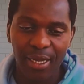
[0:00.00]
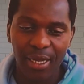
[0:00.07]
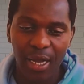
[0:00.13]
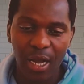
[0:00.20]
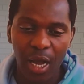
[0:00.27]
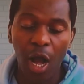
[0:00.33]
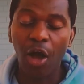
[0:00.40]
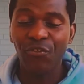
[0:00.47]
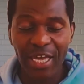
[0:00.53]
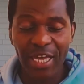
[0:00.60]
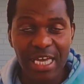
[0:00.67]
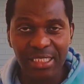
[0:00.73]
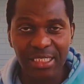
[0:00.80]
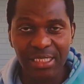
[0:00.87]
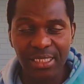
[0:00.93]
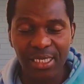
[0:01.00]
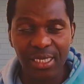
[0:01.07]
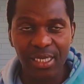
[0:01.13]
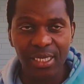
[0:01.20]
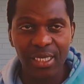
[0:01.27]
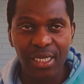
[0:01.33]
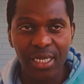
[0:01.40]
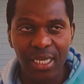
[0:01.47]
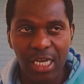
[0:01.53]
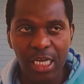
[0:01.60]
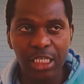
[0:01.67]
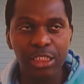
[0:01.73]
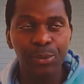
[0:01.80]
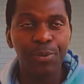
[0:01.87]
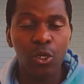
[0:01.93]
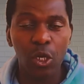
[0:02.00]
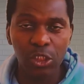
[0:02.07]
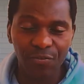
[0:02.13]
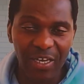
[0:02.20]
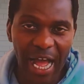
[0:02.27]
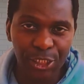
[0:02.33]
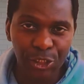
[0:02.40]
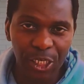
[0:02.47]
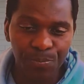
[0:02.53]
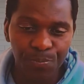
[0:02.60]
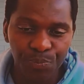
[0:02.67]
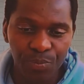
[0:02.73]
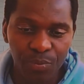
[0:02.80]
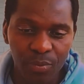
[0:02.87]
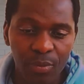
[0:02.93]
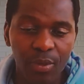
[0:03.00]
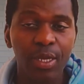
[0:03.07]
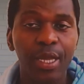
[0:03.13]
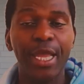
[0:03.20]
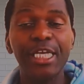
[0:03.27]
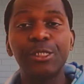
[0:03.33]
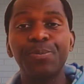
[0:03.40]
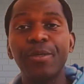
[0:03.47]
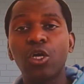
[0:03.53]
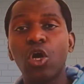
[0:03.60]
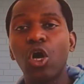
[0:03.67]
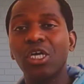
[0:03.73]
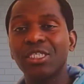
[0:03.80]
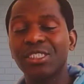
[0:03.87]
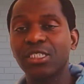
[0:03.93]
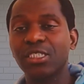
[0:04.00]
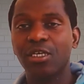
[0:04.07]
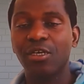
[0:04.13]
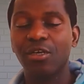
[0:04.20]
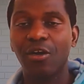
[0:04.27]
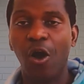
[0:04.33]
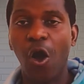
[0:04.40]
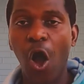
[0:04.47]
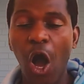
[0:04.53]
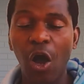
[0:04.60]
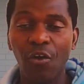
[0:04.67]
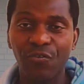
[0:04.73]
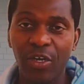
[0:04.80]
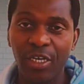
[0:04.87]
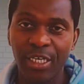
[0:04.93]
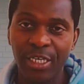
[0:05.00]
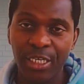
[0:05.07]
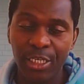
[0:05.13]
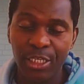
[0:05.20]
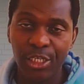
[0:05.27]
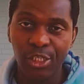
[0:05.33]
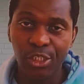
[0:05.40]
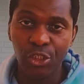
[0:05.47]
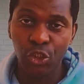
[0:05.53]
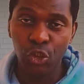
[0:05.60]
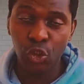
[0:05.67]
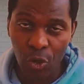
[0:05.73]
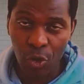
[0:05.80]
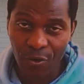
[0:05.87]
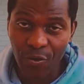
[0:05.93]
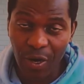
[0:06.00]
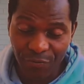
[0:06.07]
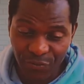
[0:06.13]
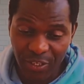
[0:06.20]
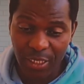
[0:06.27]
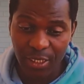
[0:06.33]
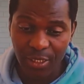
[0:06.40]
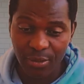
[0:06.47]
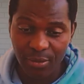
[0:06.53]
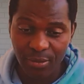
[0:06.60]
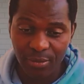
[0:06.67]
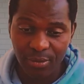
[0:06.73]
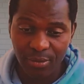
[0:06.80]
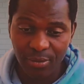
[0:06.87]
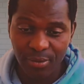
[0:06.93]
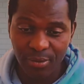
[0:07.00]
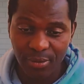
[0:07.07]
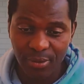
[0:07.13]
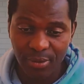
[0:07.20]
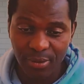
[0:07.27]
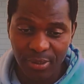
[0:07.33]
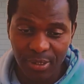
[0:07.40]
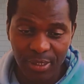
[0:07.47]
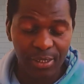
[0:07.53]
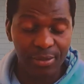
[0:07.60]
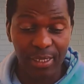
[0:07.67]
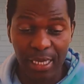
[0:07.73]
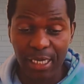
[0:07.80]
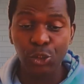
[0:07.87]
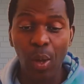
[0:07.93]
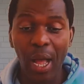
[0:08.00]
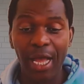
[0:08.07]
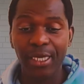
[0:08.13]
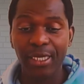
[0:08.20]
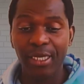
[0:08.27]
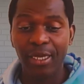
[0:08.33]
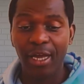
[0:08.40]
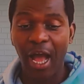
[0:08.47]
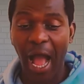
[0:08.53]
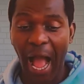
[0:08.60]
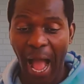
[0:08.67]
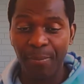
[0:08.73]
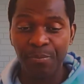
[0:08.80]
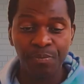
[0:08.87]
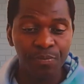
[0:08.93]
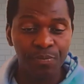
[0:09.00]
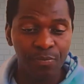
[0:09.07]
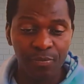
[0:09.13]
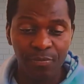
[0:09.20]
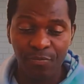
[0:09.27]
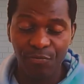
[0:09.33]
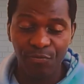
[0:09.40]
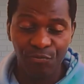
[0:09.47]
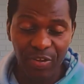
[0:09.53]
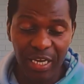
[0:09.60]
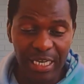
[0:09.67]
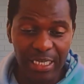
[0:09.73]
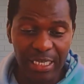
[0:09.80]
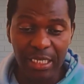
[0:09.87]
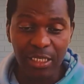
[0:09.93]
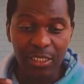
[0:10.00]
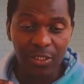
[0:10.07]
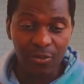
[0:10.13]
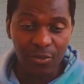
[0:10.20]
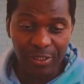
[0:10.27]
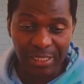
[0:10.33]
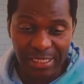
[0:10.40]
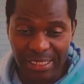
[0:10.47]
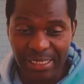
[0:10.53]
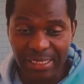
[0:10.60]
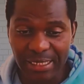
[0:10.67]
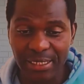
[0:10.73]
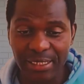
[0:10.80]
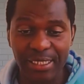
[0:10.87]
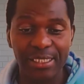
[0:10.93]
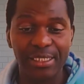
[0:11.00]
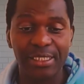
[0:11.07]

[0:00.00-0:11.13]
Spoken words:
of history, is because of culture, is because of geography. That is why I'm very consistent that